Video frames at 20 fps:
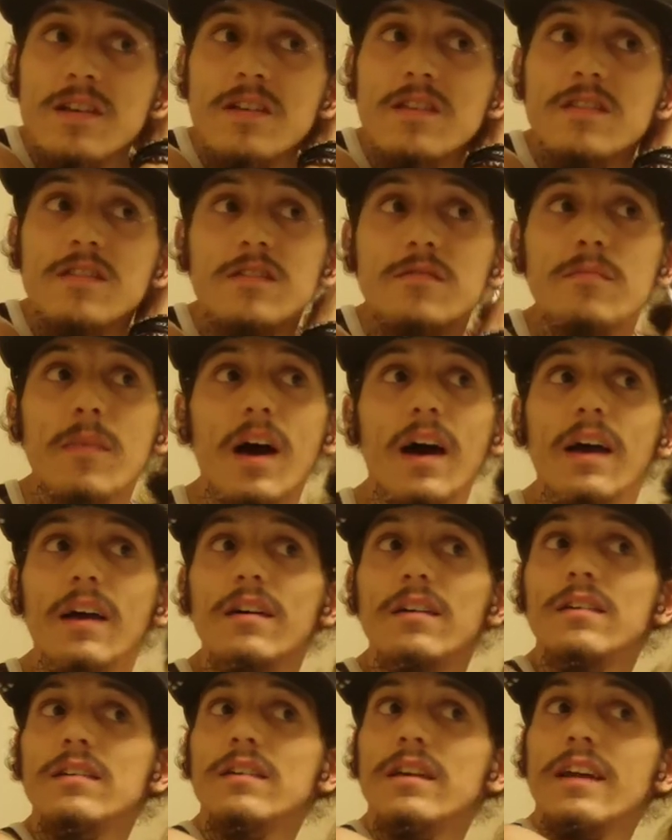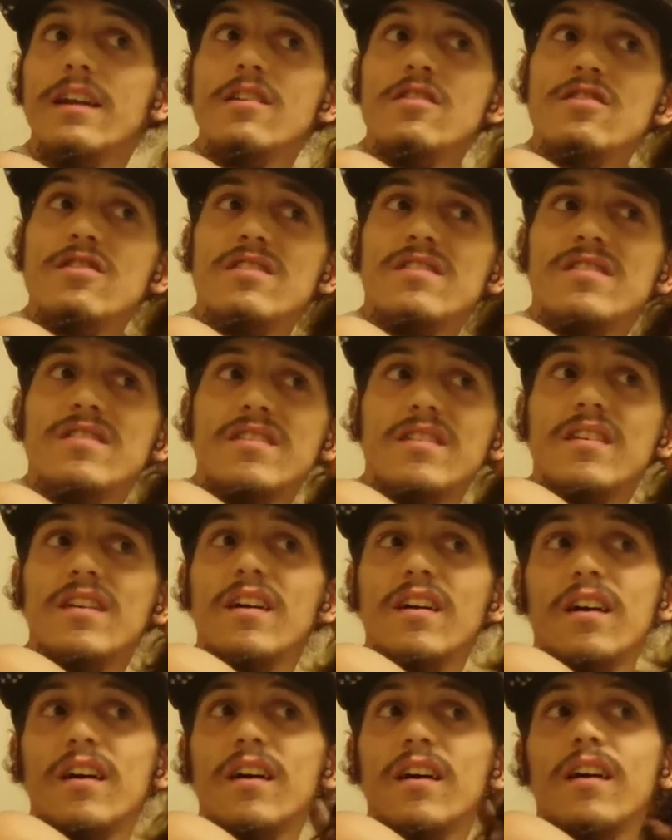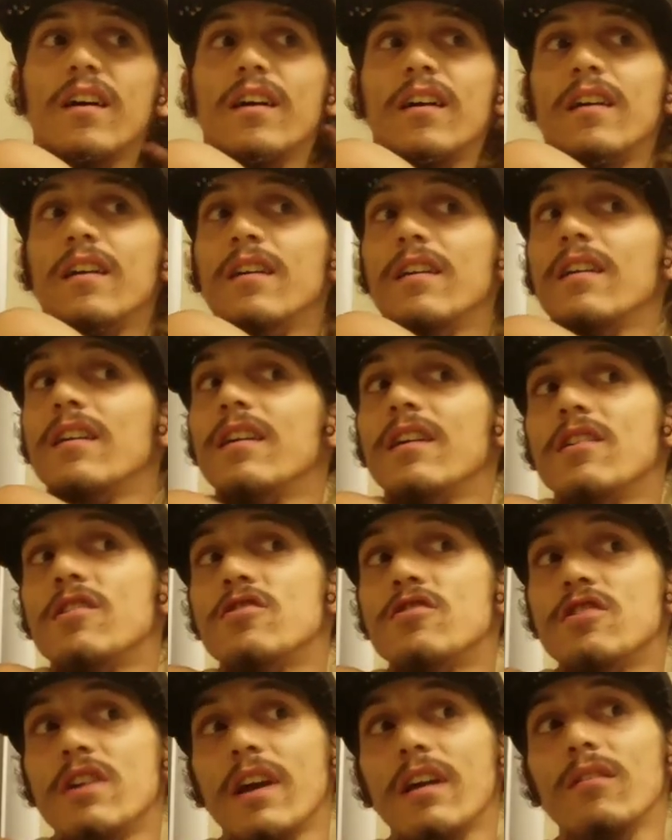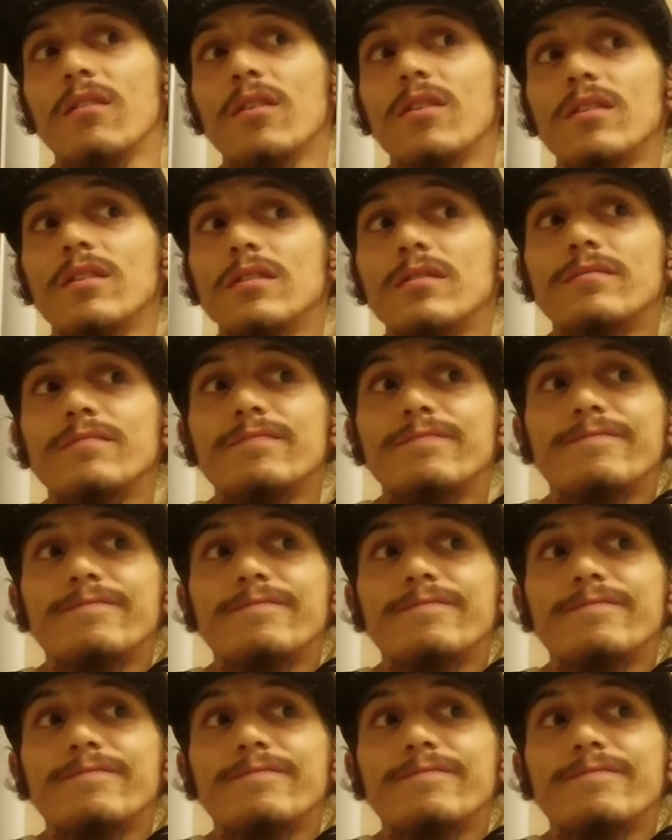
smile, and just, in general,